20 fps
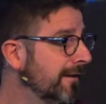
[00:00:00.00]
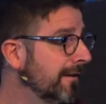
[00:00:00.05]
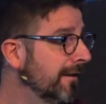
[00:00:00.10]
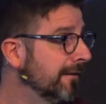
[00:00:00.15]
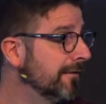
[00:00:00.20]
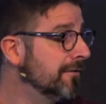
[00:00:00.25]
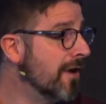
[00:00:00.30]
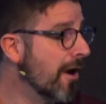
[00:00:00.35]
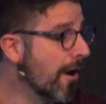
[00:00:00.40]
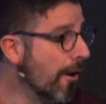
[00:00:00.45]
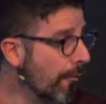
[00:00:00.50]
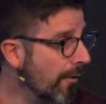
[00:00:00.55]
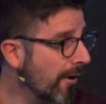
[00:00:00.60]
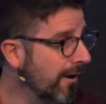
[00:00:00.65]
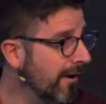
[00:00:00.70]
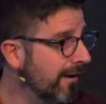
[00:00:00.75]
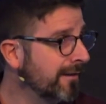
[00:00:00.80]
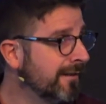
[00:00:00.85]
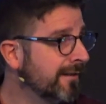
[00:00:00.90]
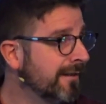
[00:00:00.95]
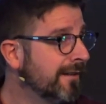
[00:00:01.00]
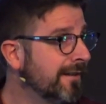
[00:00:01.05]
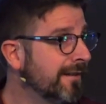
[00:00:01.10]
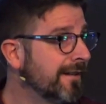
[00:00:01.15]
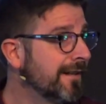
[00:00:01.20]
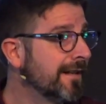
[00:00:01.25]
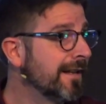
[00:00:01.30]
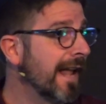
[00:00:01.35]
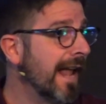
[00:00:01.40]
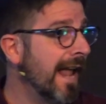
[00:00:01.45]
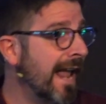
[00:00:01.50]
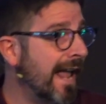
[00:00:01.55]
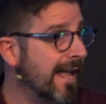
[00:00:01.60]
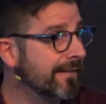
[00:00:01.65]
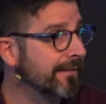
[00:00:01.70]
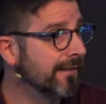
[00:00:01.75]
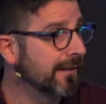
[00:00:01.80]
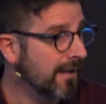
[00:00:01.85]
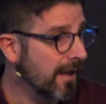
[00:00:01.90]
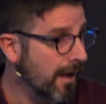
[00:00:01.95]
Noah
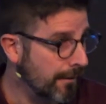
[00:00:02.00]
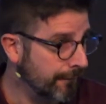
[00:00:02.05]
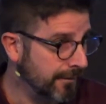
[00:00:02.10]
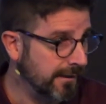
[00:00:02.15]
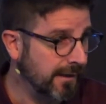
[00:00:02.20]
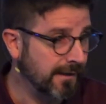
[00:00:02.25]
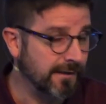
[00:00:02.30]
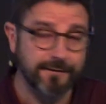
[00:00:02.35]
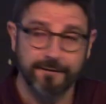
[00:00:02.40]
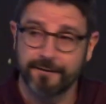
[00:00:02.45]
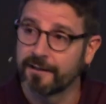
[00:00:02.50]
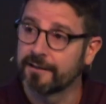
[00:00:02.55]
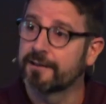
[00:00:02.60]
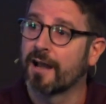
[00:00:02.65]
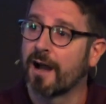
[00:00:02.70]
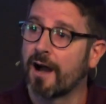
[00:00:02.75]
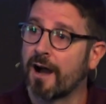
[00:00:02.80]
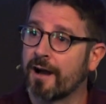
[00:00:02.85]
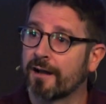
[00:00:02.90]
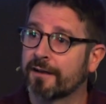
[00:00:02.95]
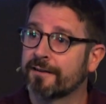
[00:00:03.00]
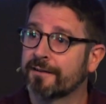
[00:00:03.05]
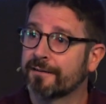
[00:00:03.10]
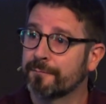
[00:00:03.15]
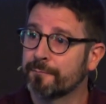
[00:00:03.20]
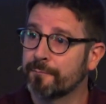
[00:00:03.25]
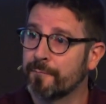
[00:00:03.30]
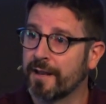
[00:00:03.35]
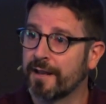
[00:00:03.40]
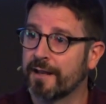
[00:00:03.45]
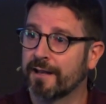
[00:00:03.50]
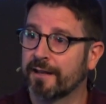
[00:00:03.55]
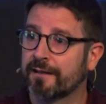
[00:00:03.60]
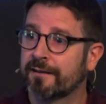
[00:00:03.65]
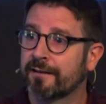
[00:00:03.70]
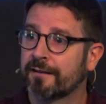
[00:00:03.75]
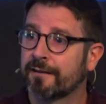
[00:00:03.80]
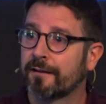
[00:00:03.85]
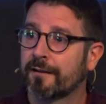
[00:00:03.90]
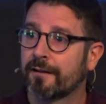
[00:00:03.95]
and the covenant that God
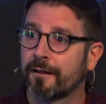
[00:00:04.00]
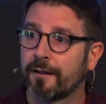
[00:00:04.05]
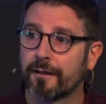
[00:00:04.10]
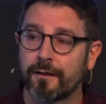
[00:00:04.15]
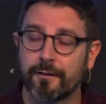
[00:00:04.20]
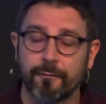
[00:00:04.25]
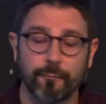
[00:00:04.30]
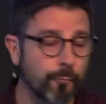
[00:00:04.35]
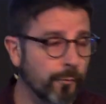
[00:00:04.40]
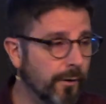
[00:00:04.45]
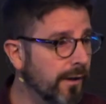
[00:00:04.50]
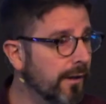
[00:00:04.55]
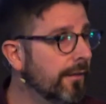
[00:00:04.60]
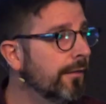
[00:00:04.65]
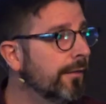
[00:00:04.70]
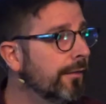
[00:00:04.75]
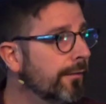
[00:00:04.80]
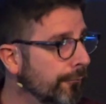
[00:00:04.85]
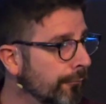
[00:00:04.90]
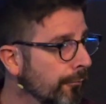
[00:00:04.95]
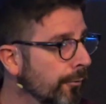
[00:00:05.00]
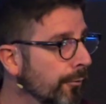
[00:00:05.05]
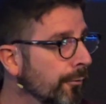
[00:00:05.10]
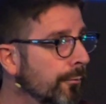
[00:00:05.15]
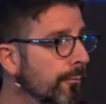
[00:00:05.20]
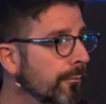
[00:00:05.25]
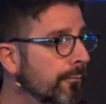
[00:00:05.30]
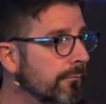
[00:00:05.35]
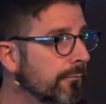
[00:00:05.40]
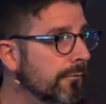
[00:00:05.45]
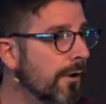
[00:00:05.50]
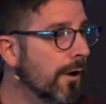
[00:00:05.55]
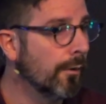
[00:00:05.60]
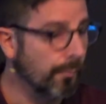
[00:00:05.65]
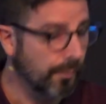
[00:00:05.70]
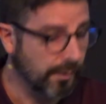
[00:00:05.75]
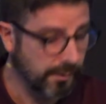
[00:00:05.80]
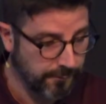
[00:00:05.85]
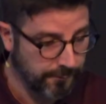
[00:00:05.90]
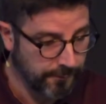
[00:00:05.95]
made with through
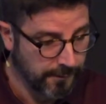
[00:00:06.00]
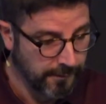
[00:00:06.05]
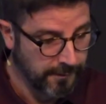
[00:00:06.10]
Noah.